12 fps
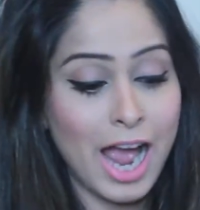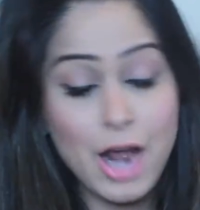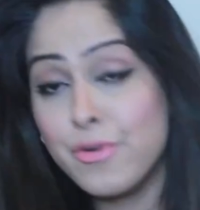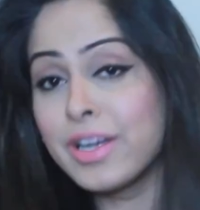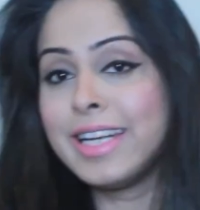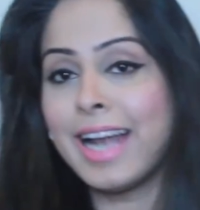I
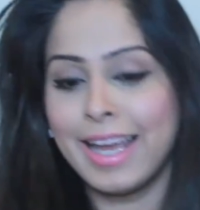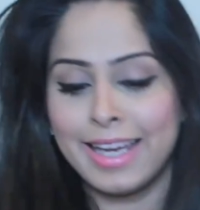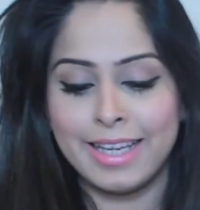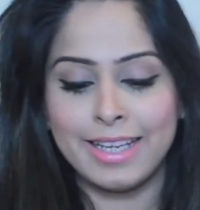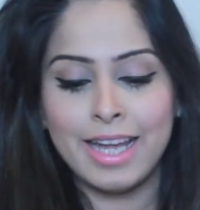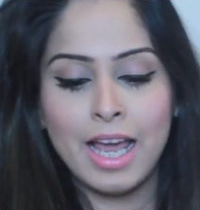really like
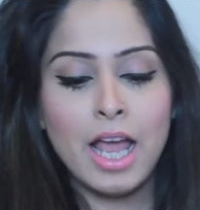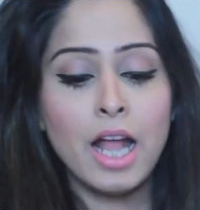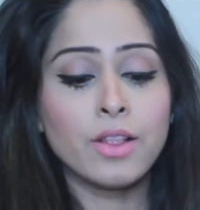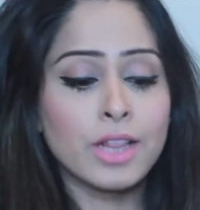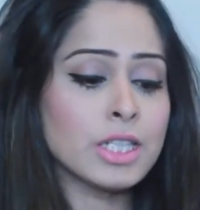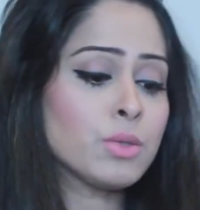it.
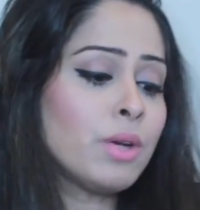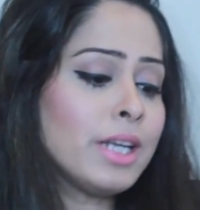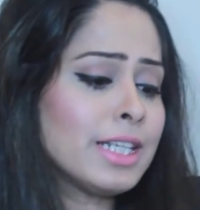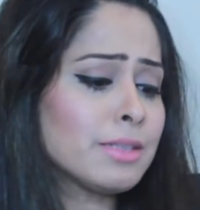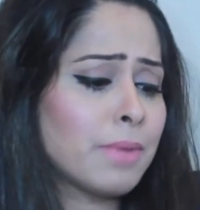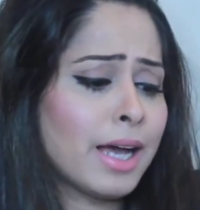This one
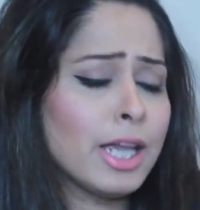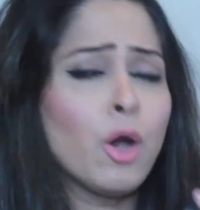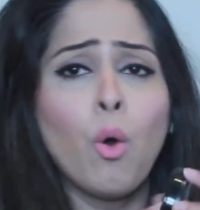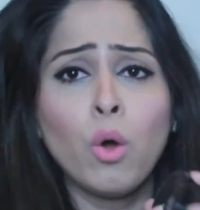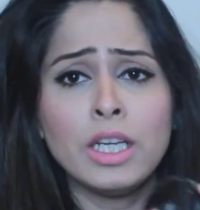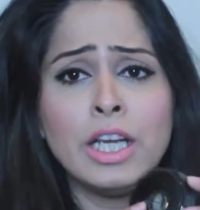is my
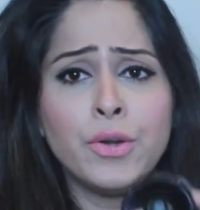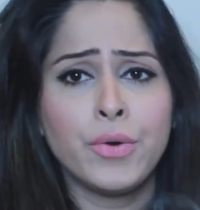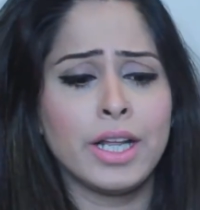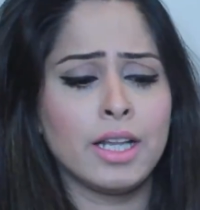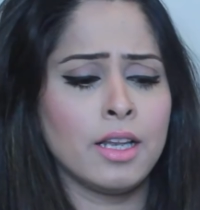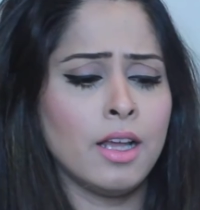Holy
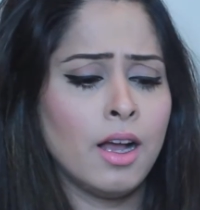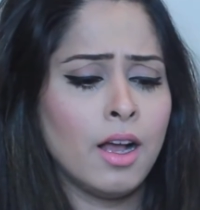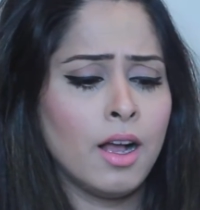Grail